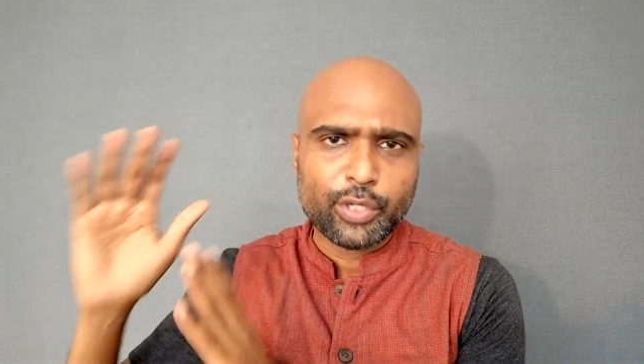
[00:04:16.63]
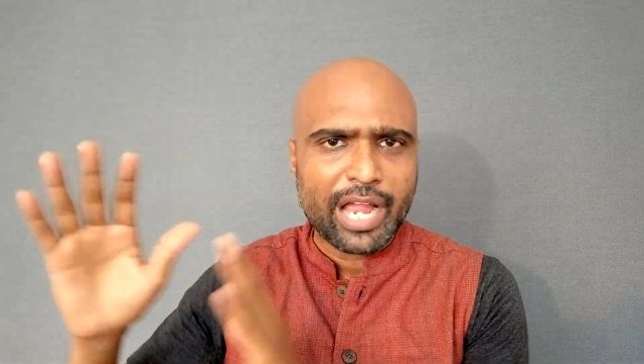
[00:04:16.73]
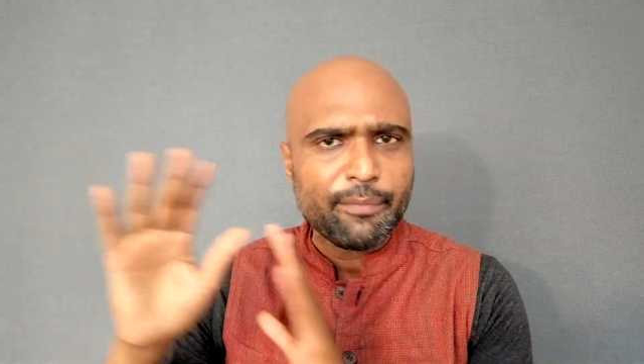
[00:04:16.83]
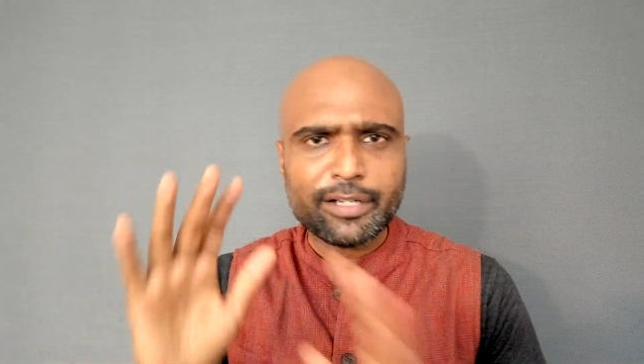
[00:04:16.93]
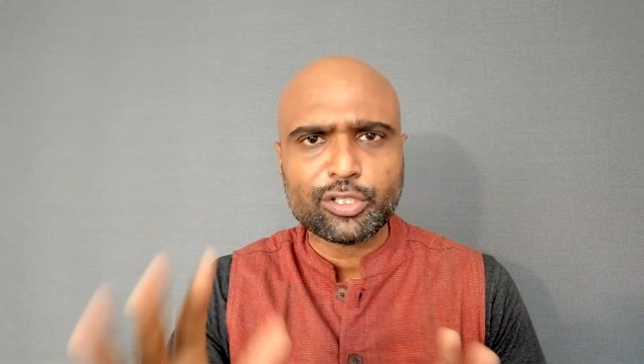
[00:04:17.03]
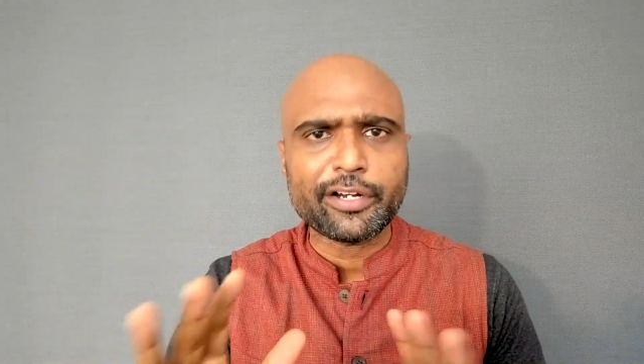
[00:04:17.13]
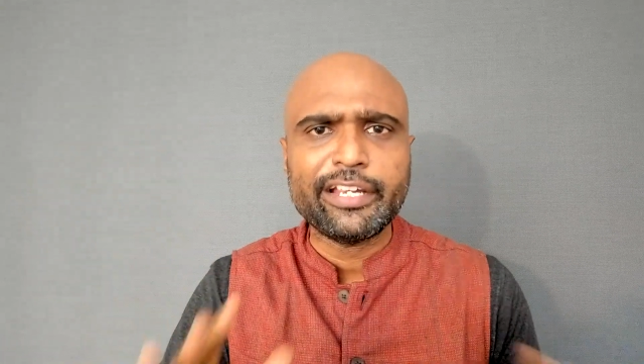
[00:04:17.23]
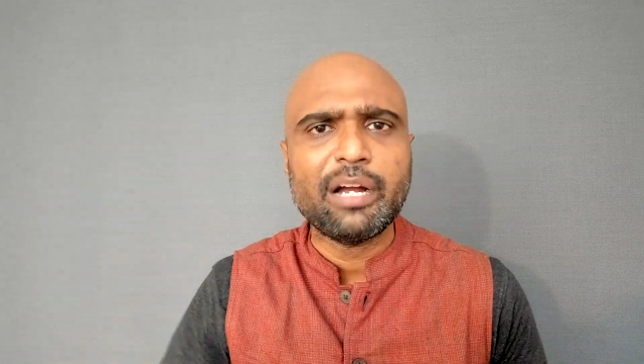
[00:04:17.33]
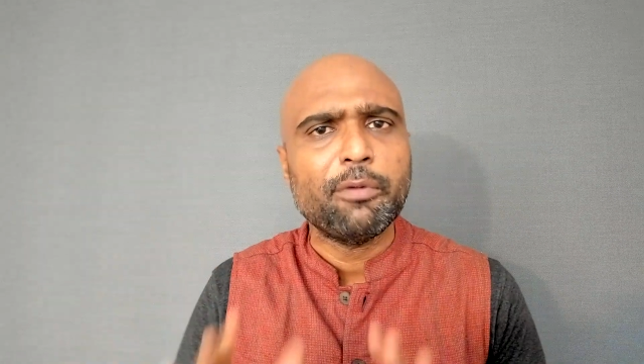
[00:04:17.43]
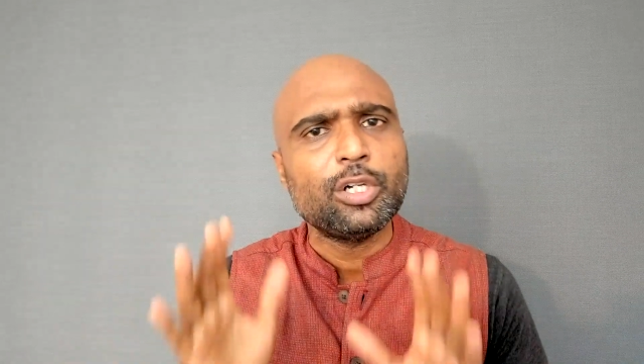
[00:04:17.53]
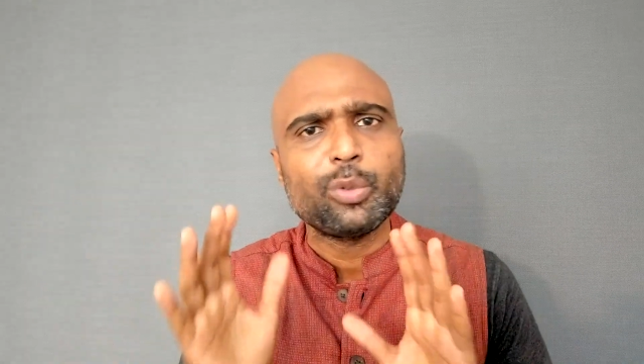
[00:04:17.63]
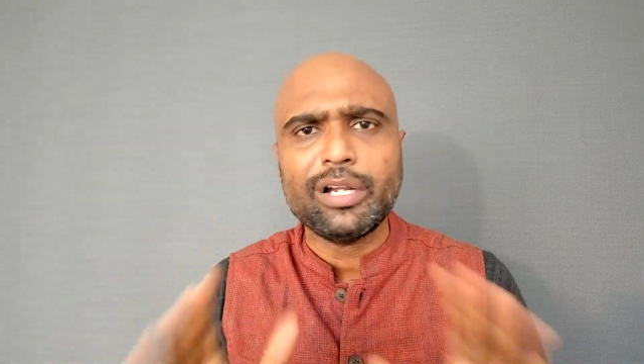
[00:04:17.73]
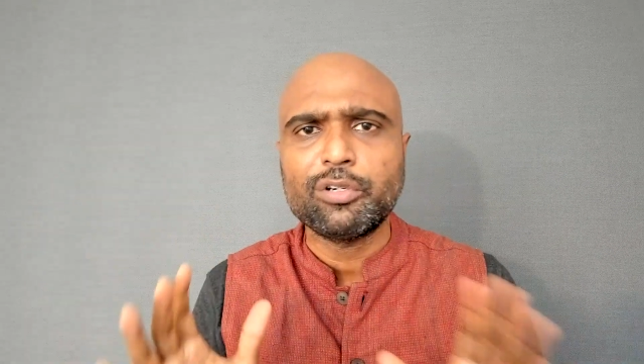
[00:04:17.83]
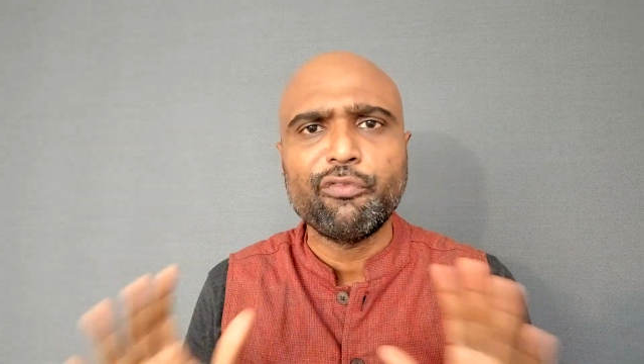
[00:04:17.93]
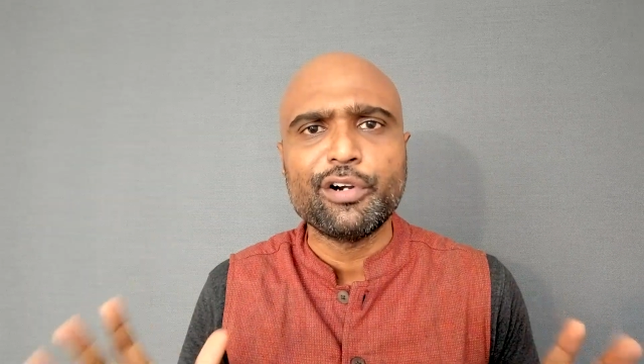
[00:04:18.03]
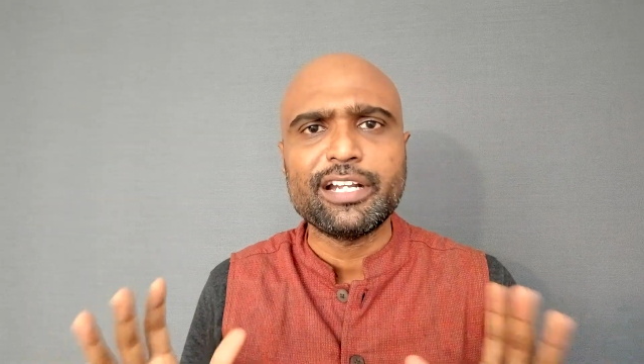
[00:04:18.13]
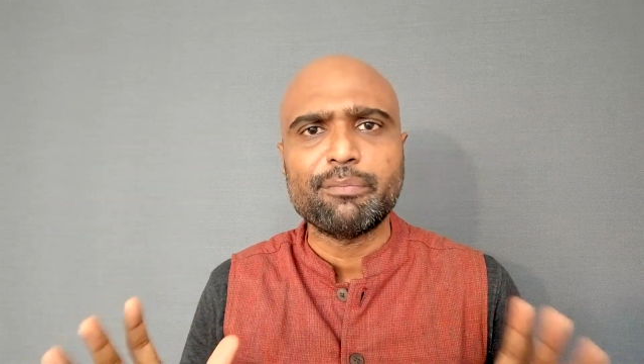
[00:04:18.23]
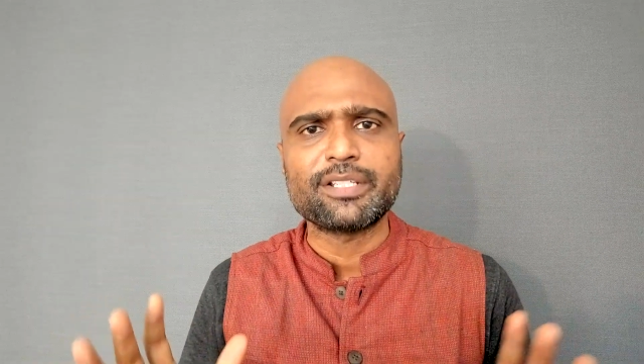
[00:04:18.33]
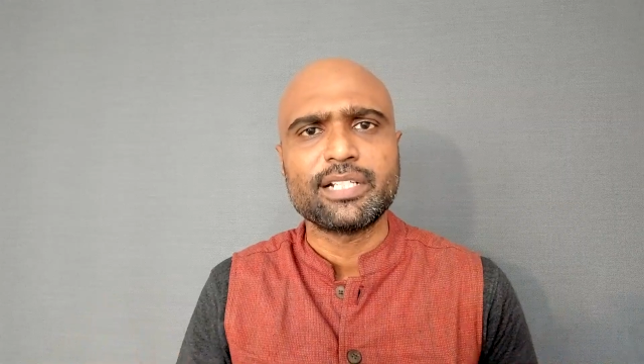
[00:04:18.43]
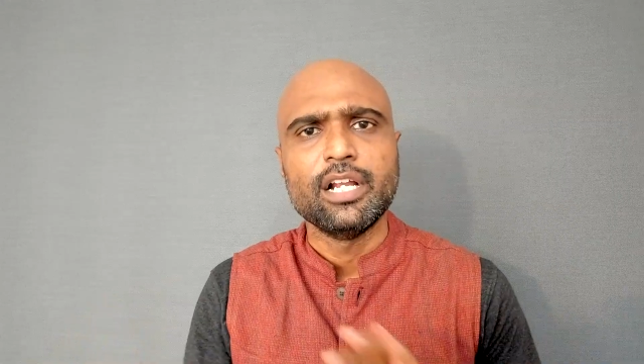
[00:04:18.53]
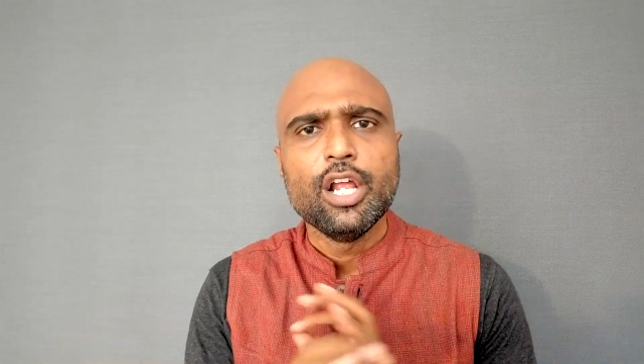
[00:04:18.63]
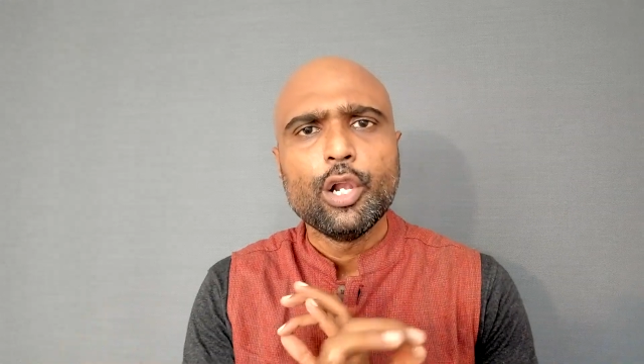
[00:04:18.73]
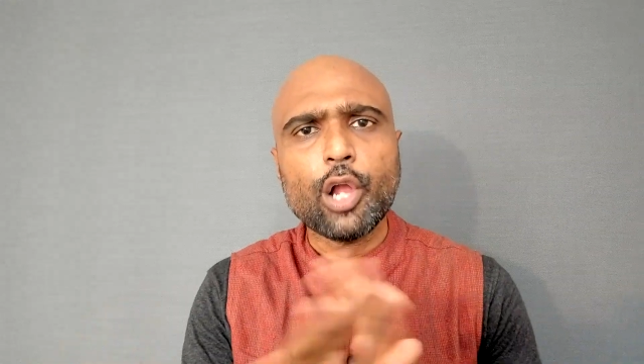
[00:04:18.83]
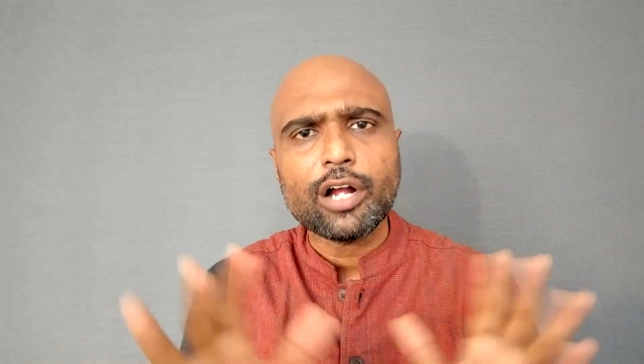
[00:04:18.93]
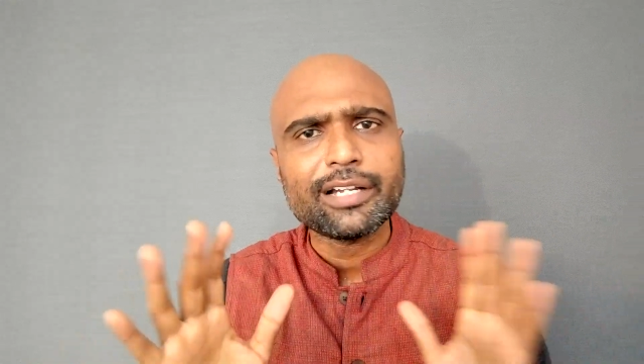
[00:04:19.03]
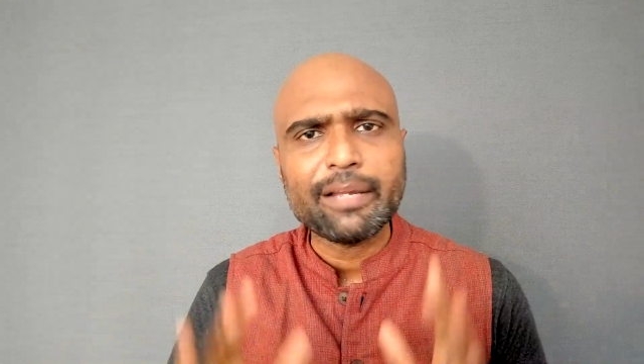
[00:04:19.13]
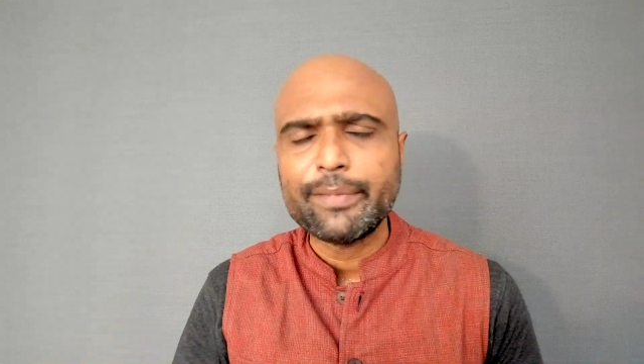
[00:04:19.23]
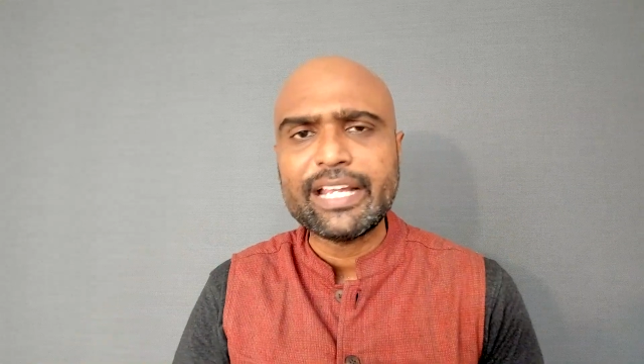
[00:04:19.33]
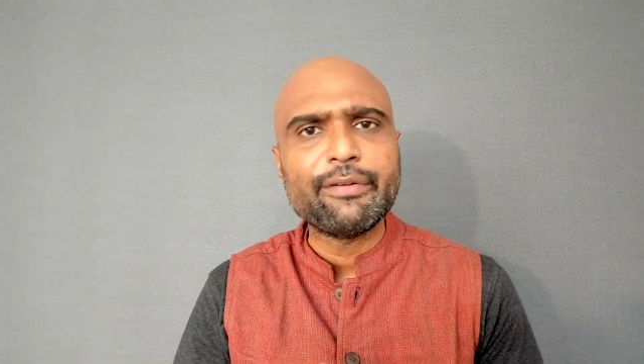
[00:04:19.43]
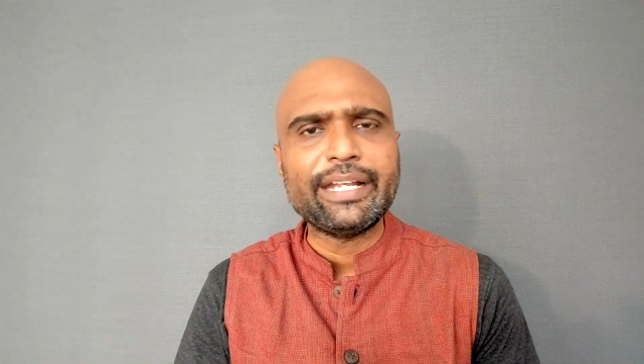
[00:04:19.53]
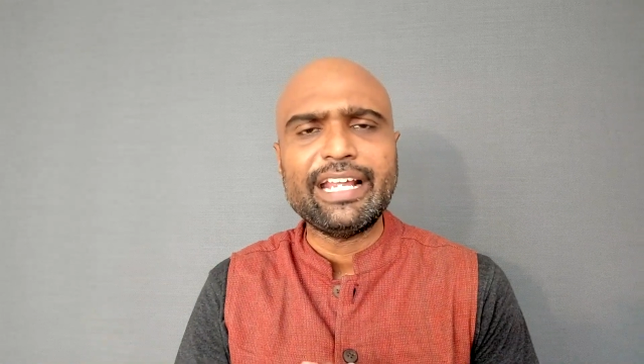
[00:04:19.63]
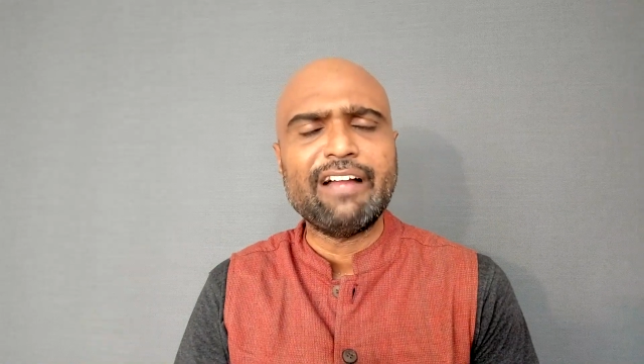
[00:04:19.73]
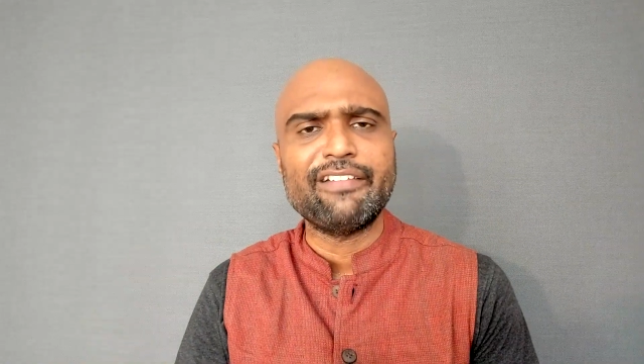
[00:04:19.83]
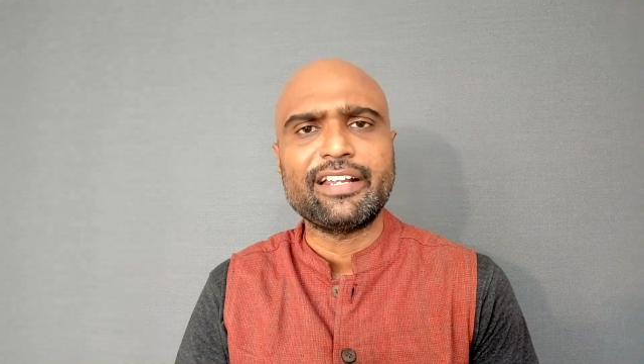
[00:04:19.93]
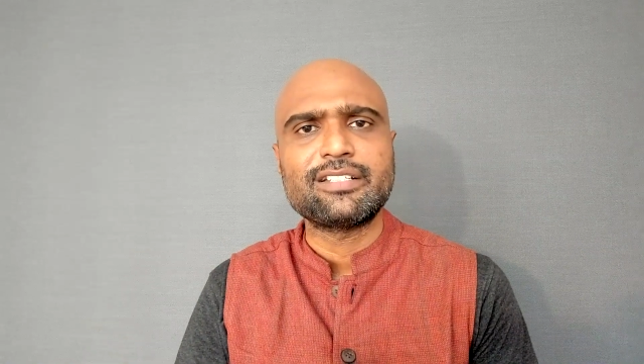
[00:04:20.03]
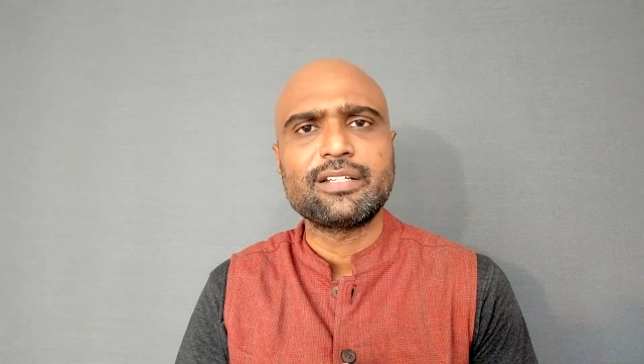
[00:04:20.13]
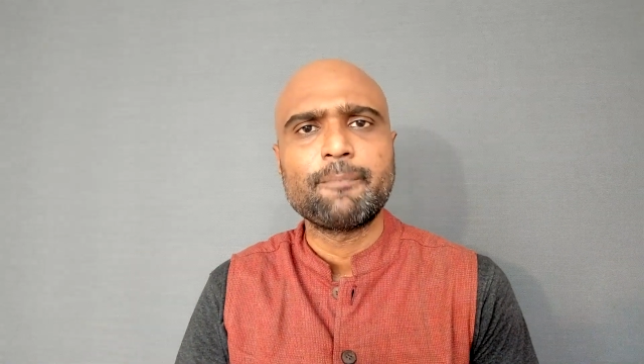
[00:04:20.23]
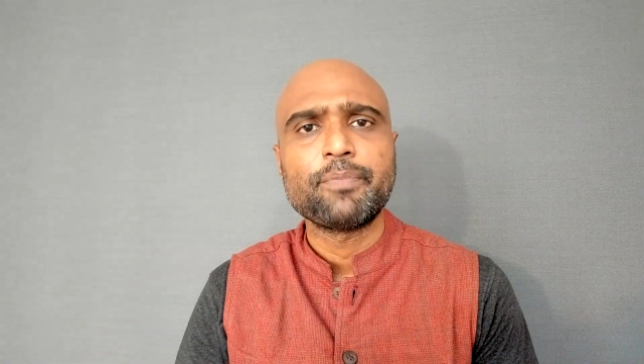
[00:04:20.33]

I am talking about 12 to 14% long term equity average.